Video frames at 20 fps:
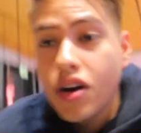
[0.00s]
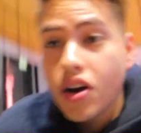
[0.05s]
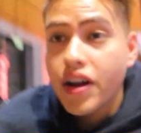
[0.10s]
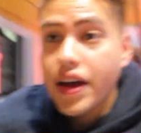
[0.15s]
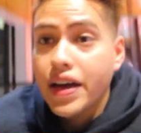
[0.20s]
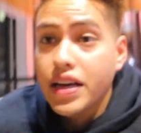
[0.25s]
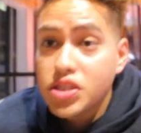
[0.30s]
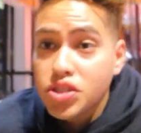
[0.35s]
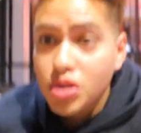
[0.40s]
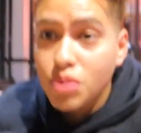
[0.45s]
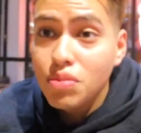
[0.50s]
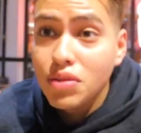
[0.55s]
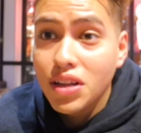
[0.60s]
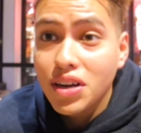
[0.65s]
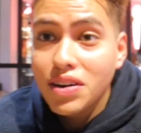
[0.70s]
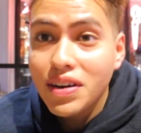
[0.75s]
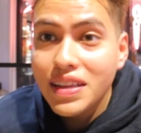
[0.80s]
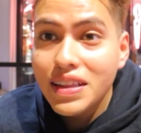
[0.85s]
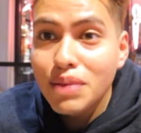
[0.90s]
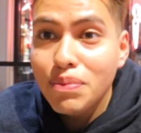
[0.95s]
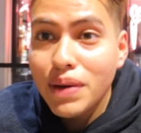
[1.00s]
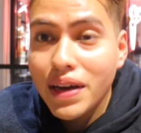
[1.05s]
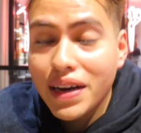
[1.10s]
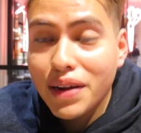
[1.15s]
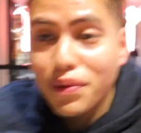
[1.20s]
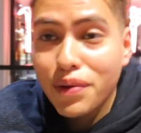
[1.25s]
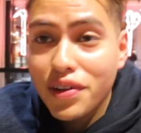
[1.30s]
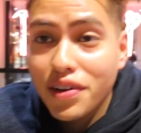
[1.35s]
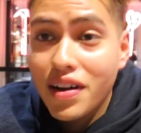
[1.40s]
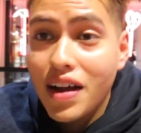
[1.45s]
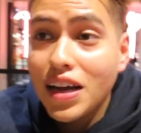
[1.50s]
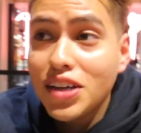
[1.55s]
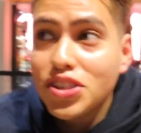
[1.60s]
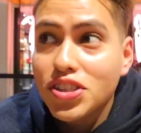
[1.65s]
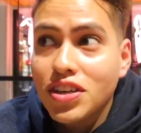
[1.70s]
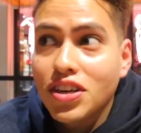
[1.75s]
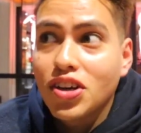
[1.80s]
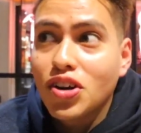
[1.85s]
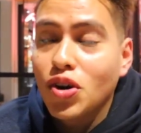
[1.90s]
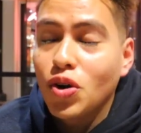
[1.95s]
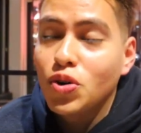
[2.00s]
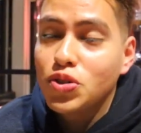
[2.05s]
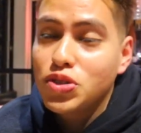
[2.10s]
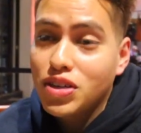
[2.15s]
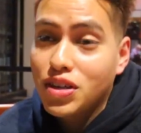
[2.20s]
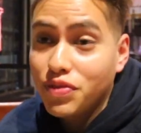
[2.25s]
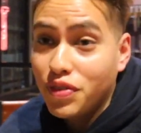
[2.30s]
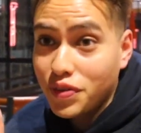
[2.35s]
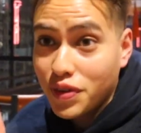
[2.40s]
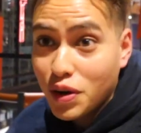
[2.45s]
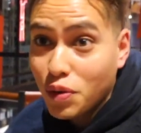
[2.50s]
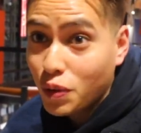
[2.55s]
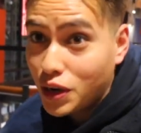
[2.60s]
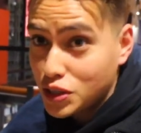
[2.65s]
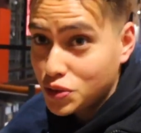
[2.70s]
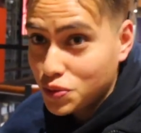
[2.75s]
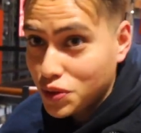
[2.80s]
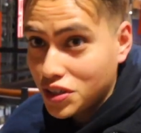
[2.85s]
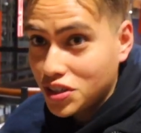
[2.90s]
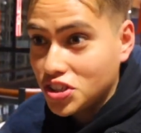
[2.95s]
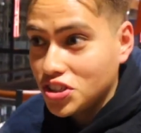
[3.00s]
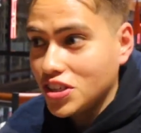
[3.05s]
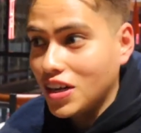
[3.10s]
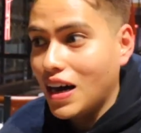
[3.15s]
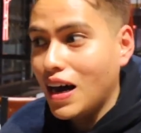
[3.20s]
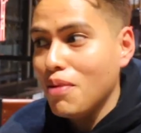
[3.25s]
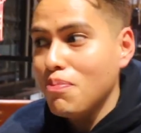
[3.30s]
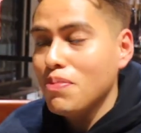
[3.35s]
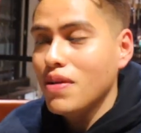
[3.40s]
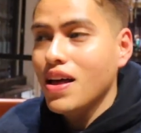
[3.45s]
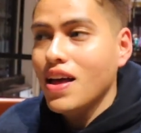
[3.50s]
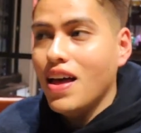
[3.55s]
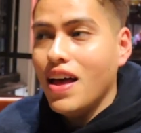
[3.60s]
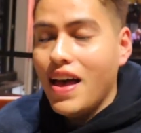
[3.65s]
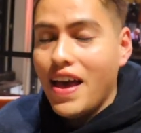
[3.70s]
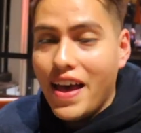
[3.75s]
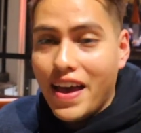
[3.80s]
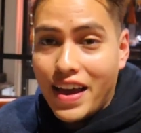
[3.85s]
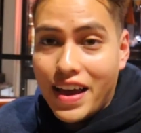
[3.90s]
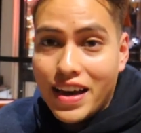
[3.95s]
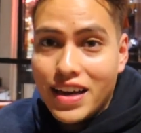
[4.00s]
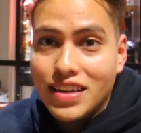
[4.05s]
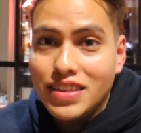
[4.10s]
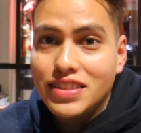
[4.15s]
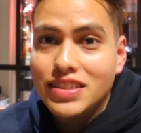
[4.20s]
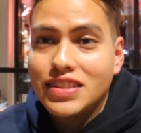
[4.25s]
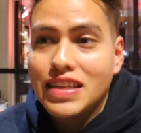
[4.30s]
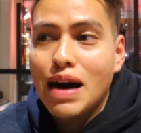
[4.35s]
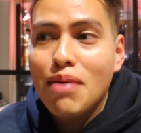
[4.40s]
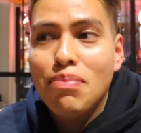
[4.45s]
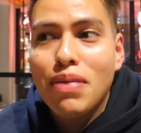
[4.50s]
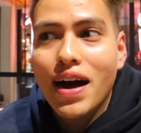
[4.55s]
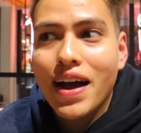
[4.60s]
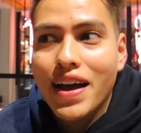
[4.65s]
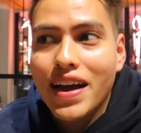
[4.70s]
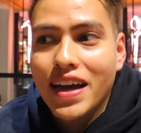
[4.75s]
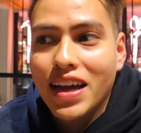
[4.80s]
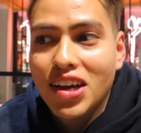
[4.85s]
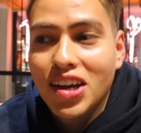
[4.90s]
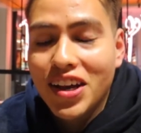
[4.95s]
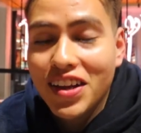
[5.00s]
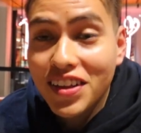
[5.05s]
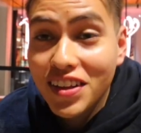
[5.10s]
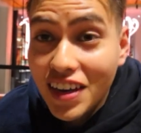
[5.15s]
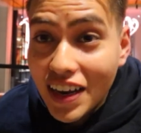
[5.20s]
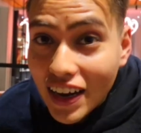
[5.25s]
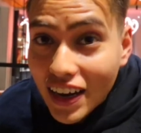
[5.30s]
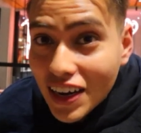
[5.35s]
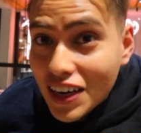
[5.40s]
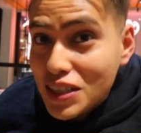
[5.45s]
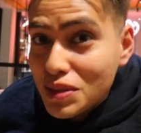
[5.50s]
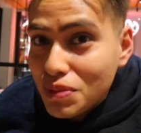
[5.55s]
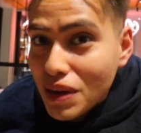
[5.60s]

Okay, so I'm literally debating whether I should go to the VIVIENNE Westwood shop and stop by and look at the necklace,